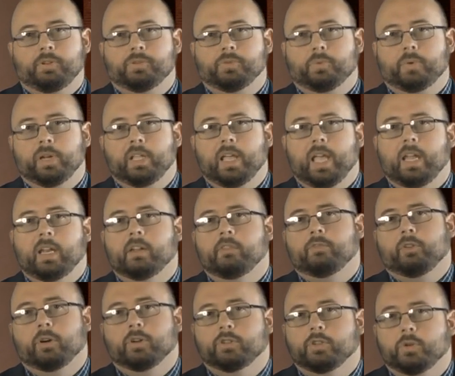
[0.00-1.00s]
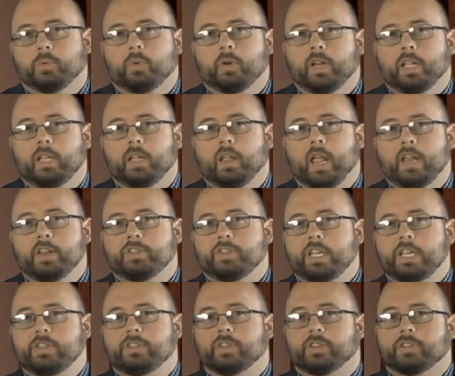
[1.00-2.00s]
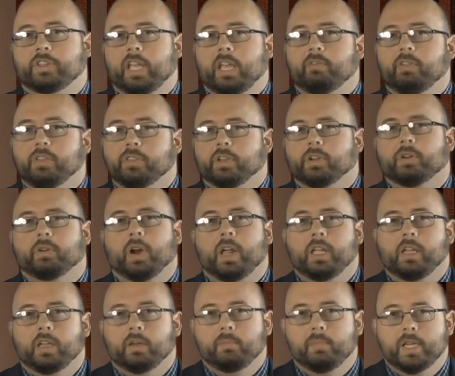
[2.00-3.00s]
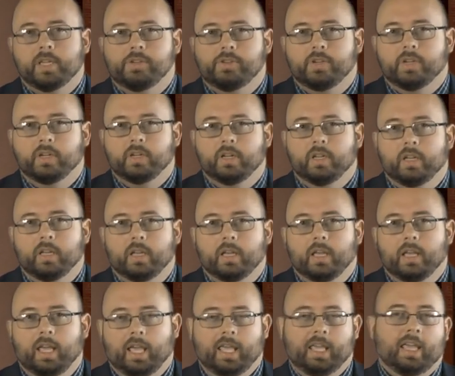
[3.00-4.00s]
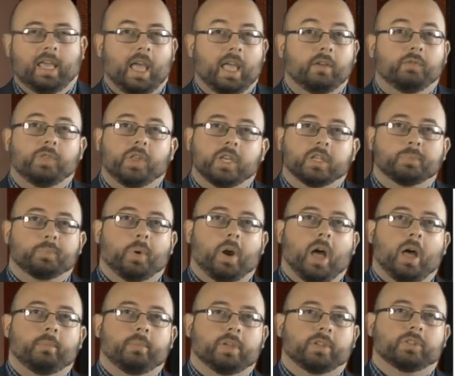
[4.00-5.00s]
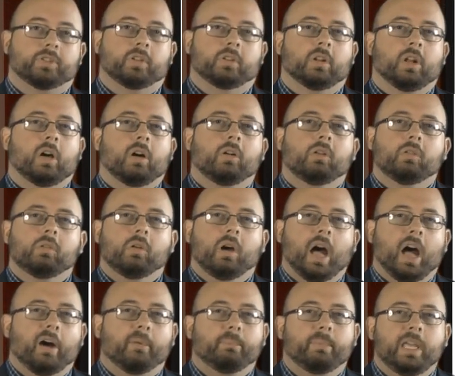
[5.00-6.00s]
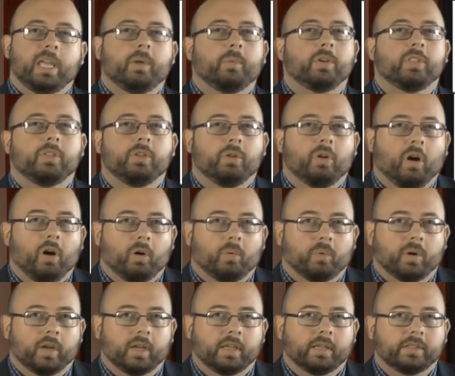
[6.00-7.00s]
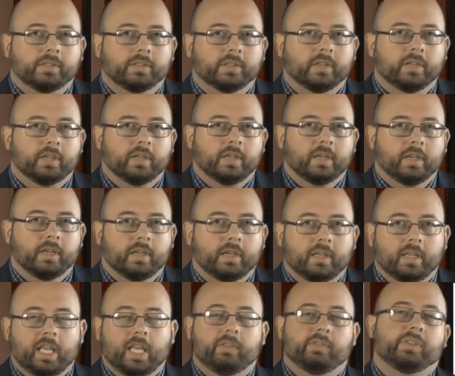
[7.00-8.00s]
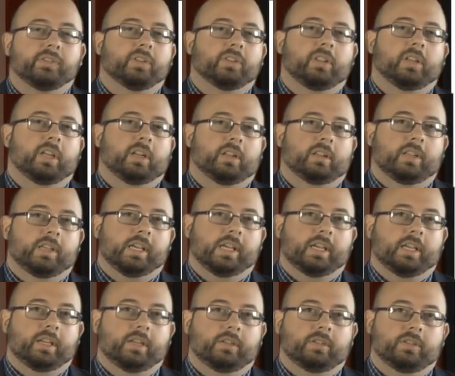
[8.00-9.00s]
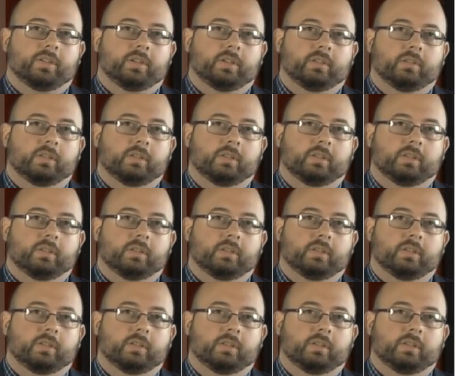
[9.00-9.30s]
28 and verse 20, in Jesus giving the Great Commission, He gave this promise, lo, I'll be with you always, even to the end of the age.